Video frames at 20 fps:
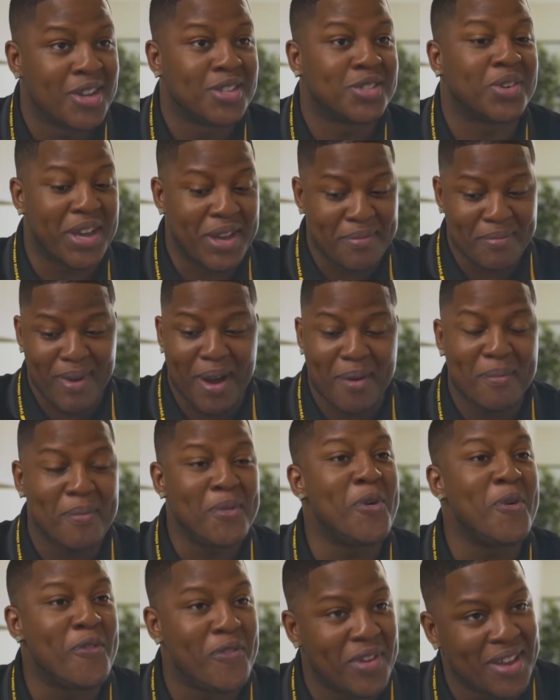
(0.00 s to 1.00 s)
So in my
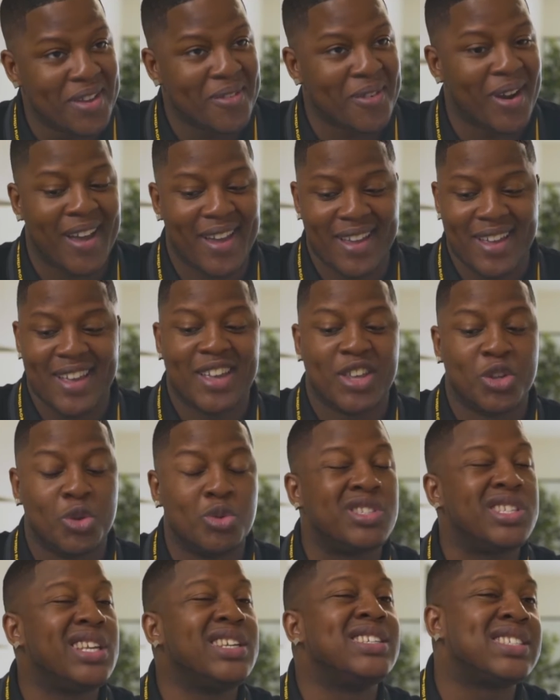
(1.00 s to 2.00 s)
movie, right, you
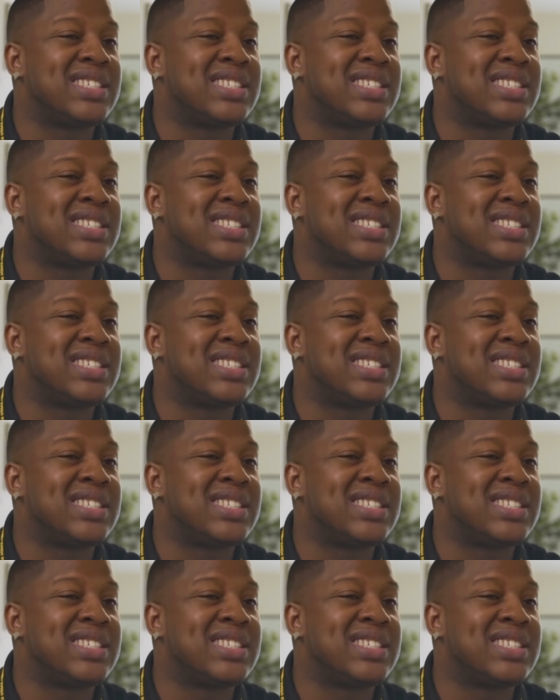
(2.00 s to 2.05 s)
see